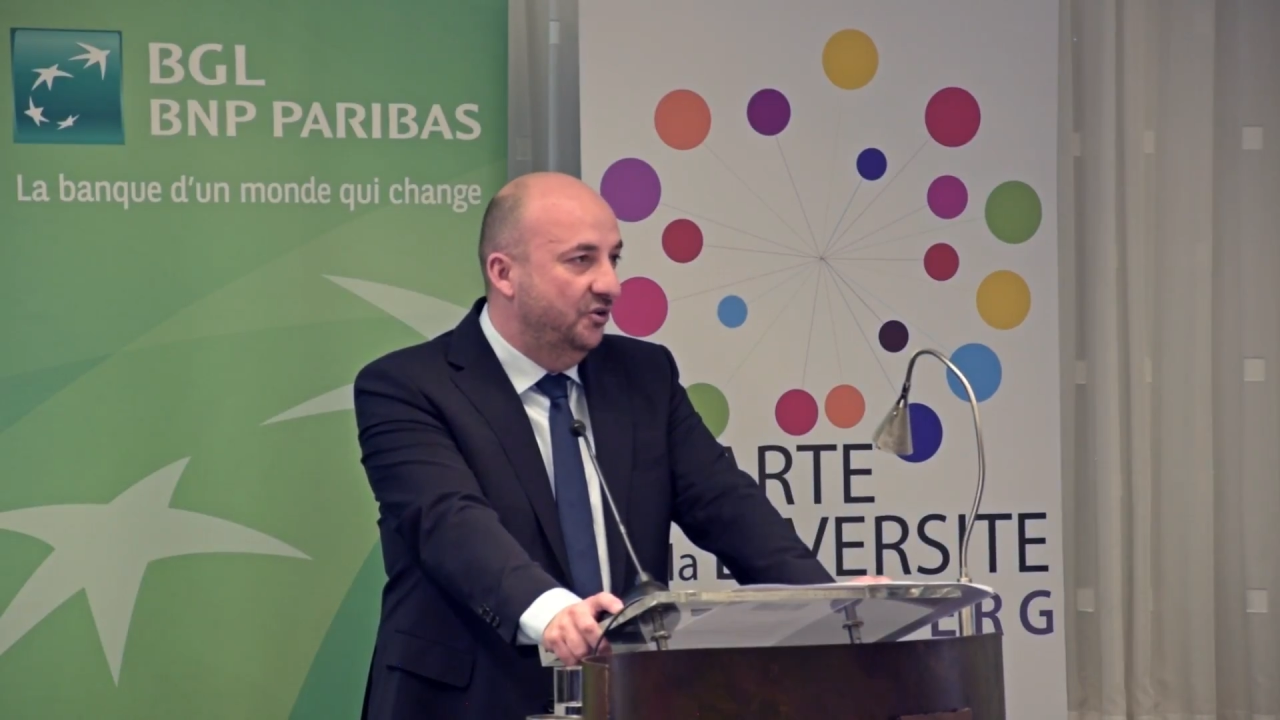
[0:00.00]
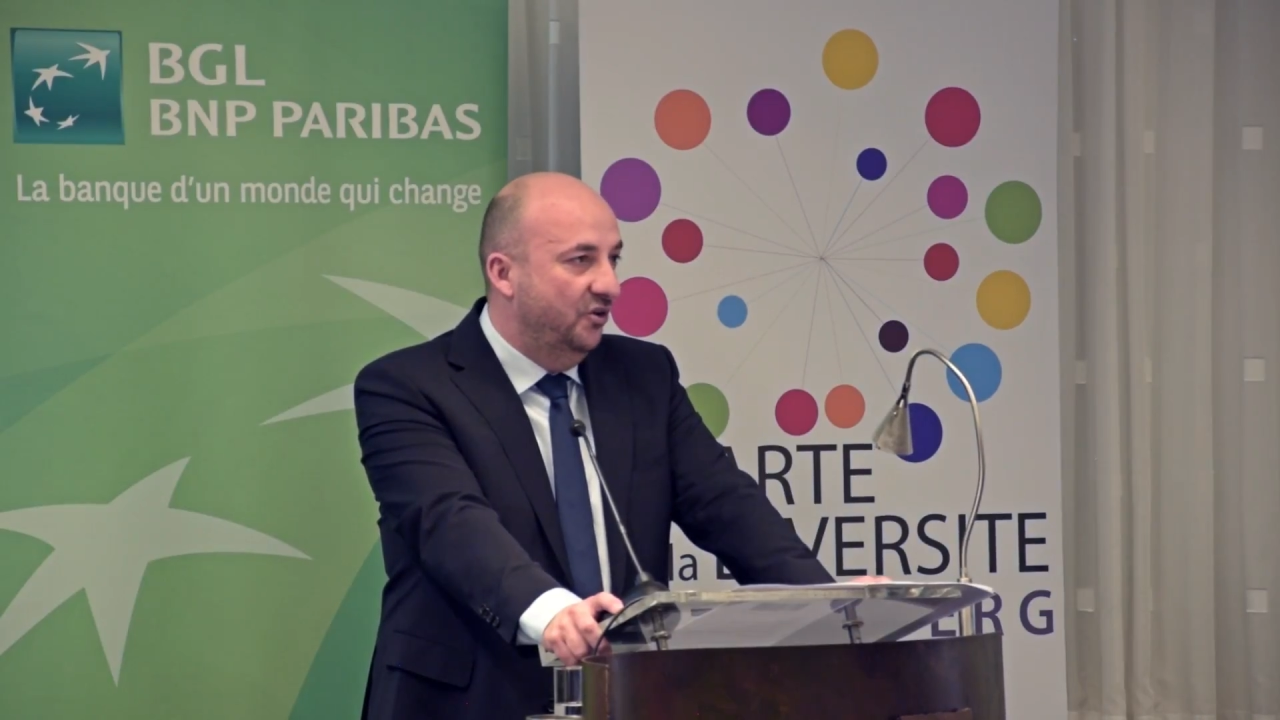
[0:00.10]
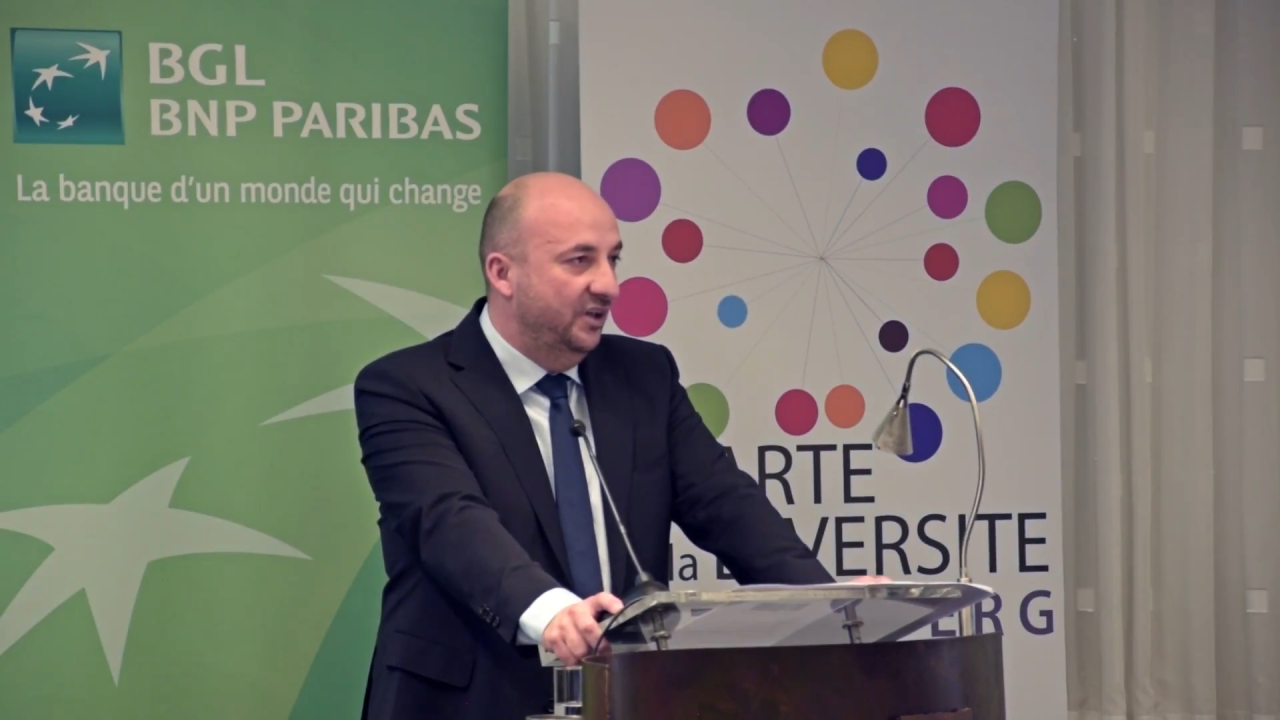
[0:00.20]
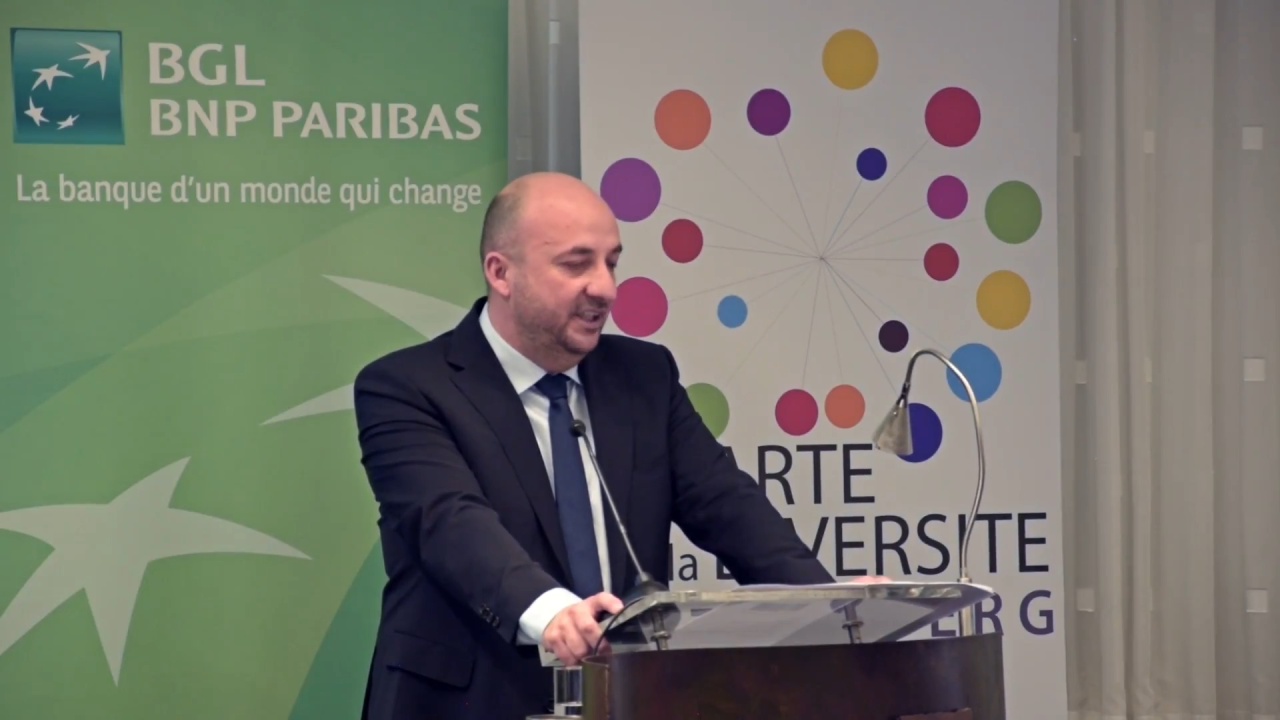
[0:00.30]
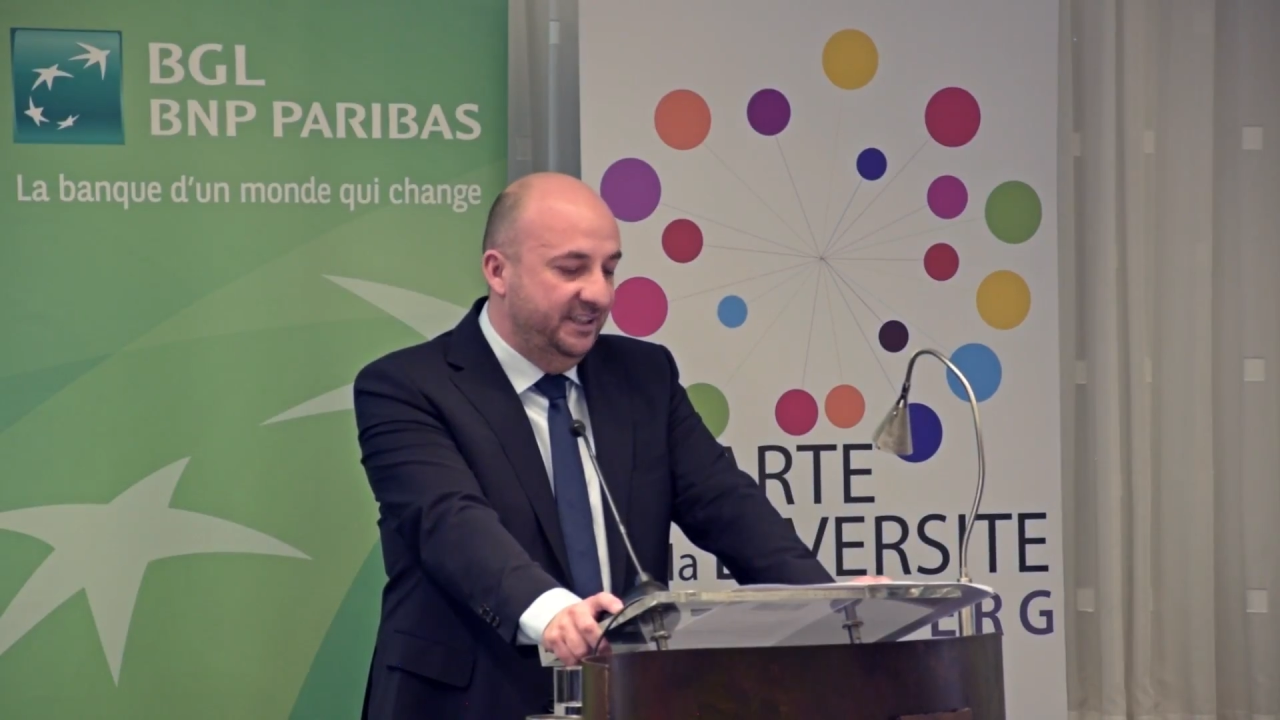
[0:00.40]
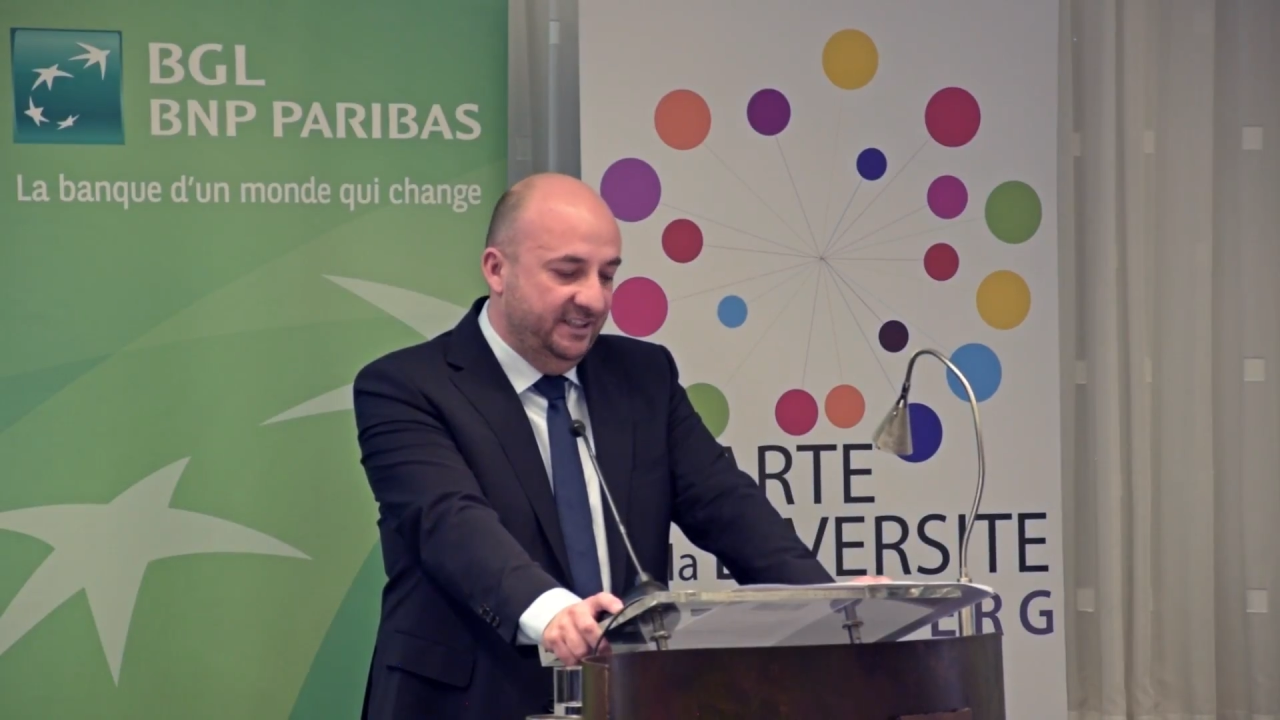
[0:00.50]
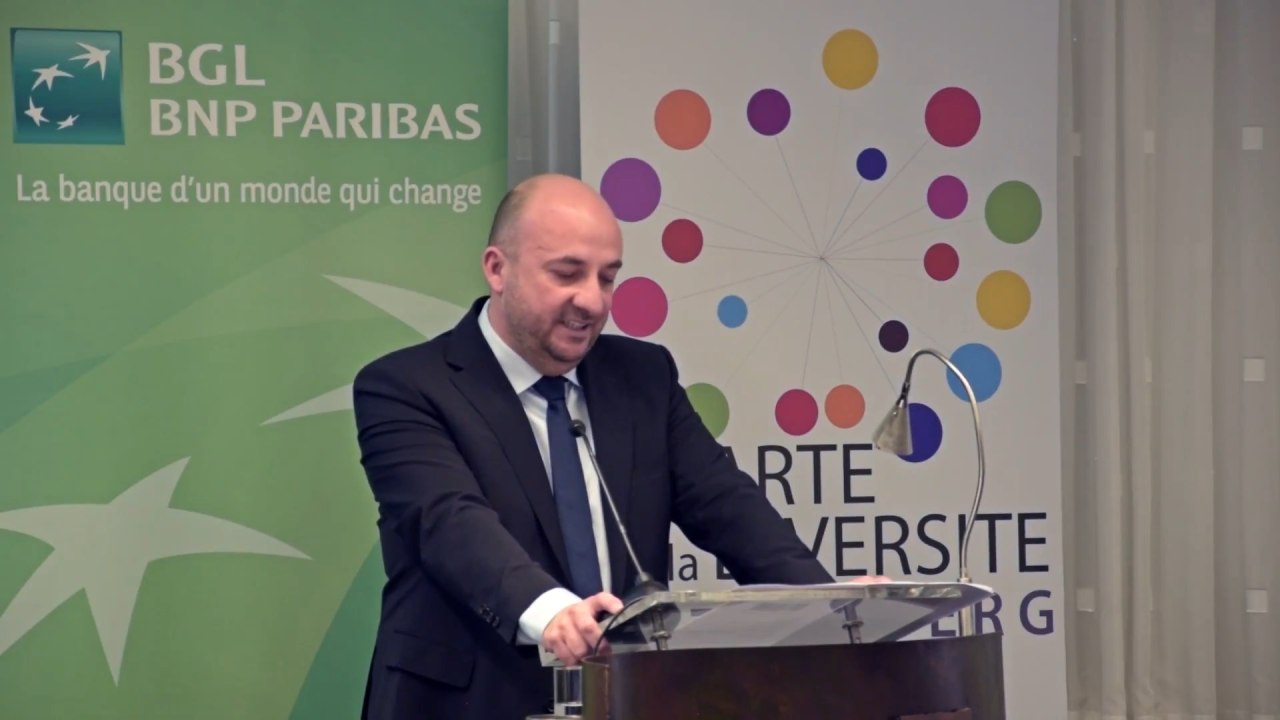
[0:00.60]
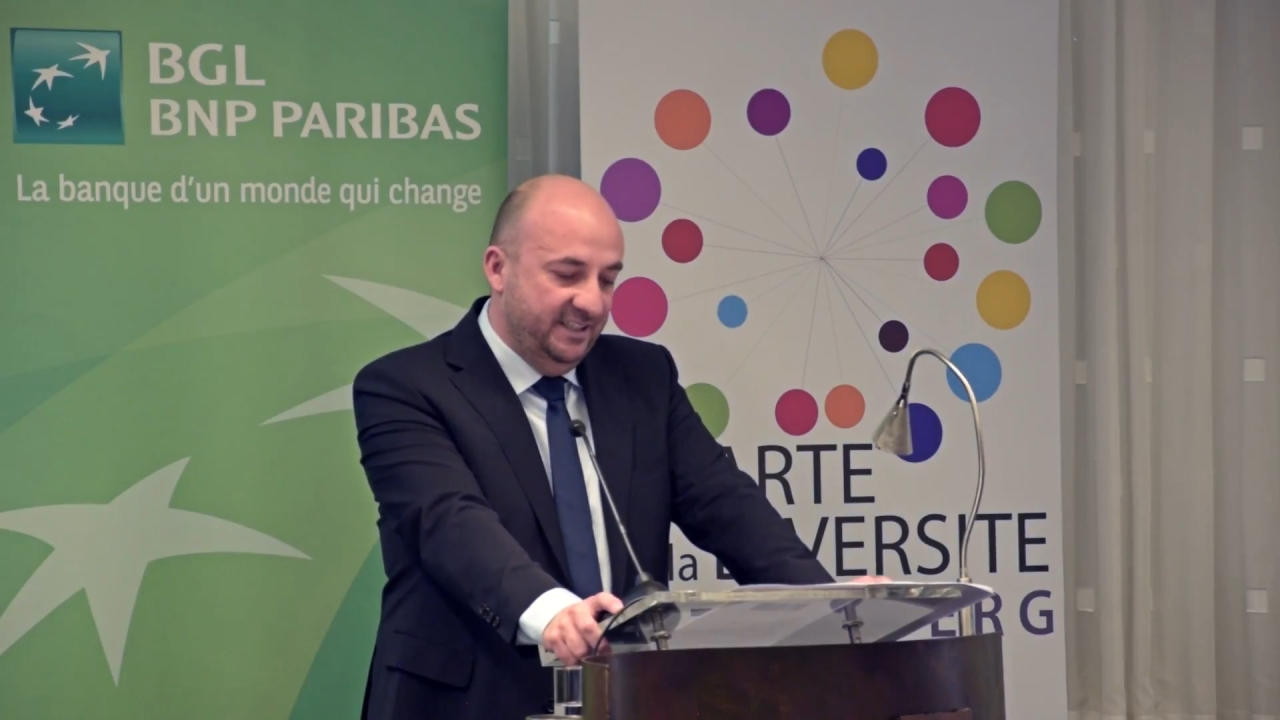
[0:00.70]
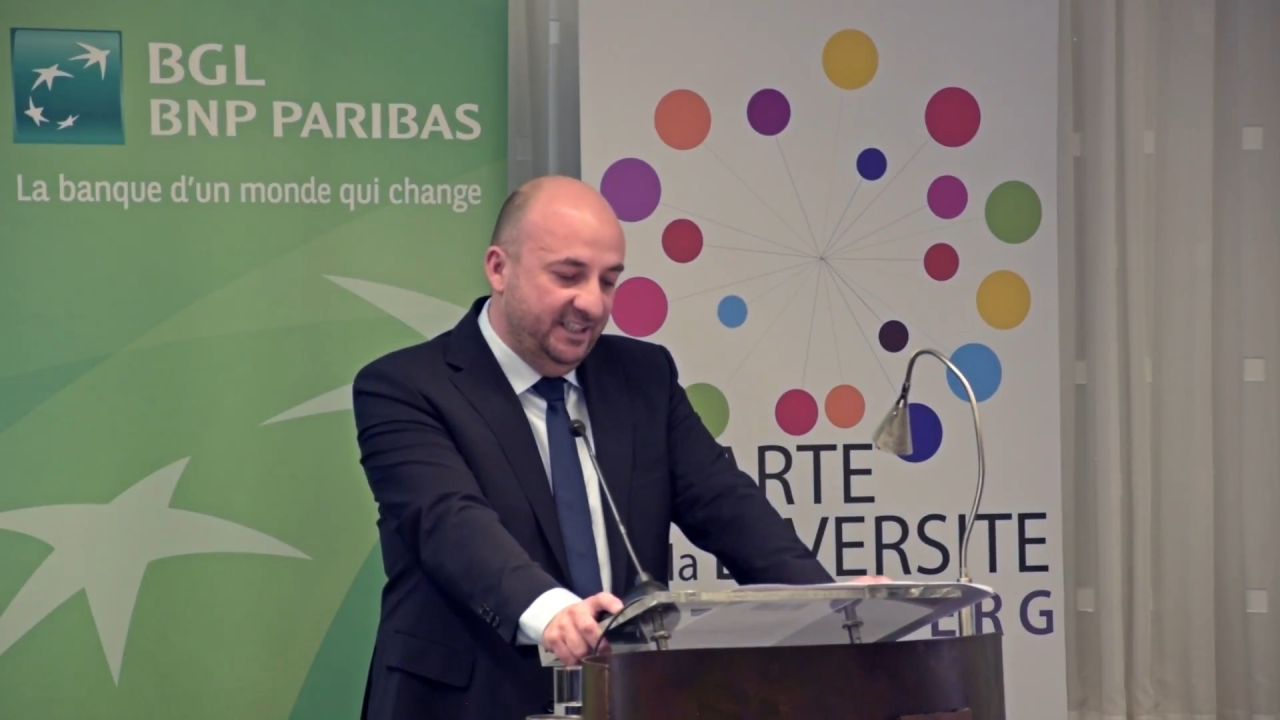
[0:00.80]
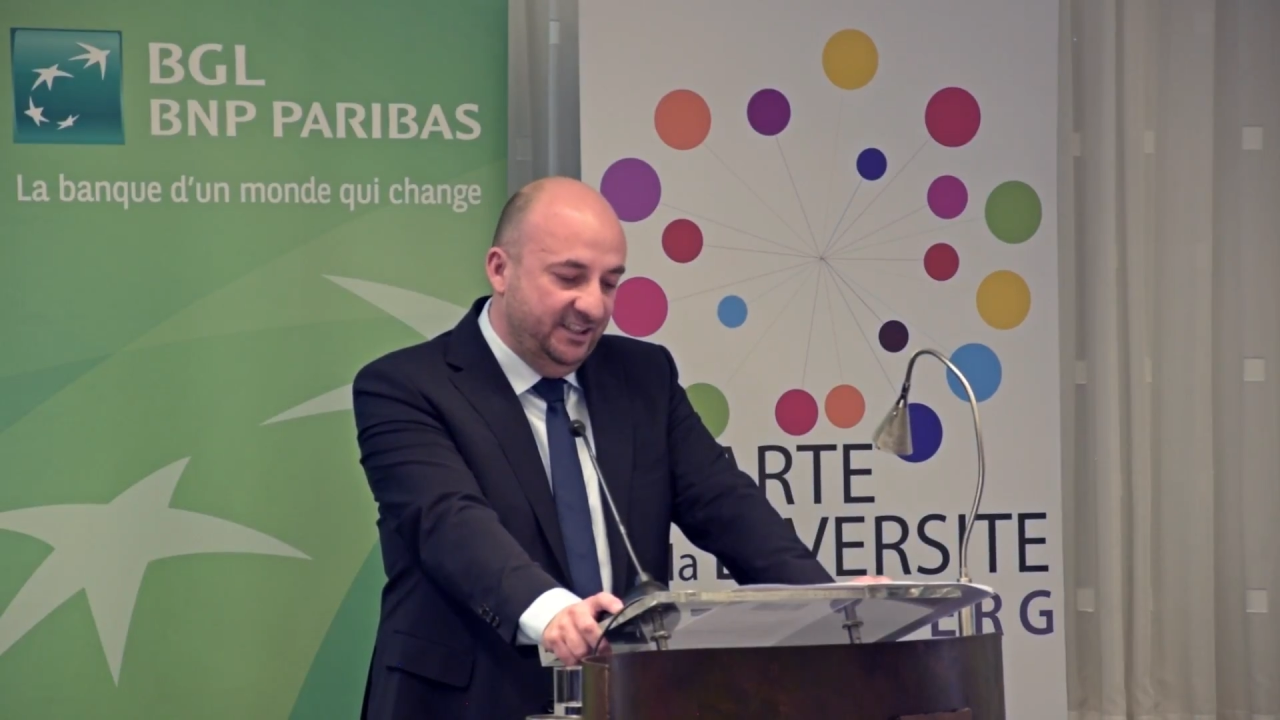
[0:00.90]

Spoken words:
you all an